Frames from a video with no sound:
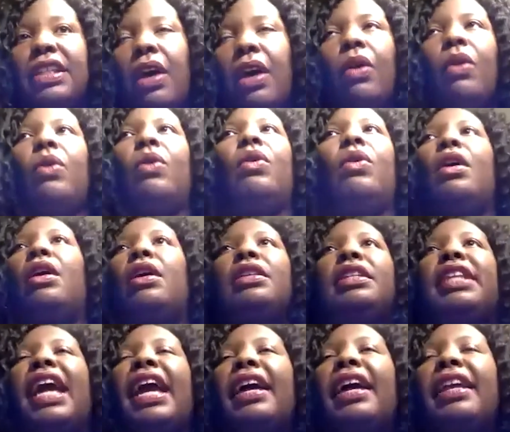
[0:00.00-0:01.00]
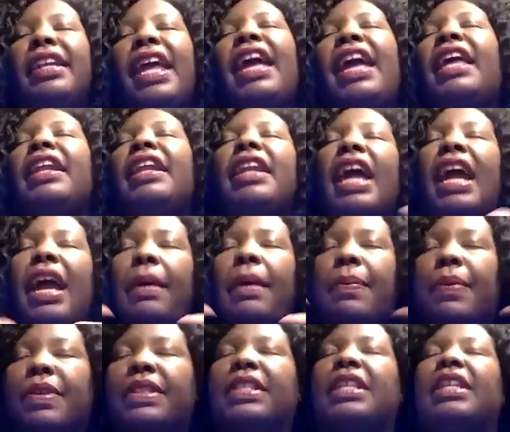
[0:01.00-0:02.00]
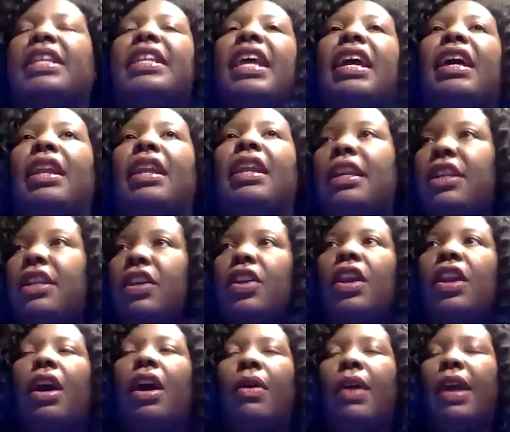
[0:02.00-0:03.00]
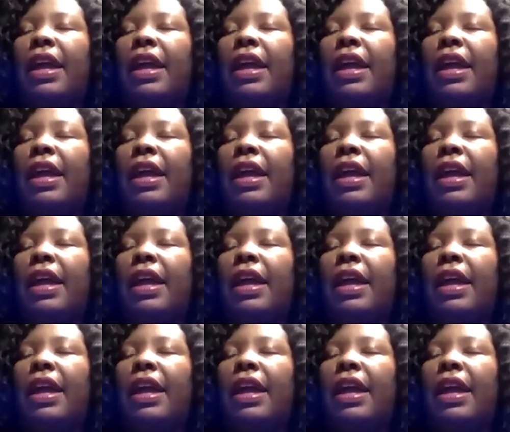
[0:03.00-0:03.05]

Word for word: so that that happens in that, you know,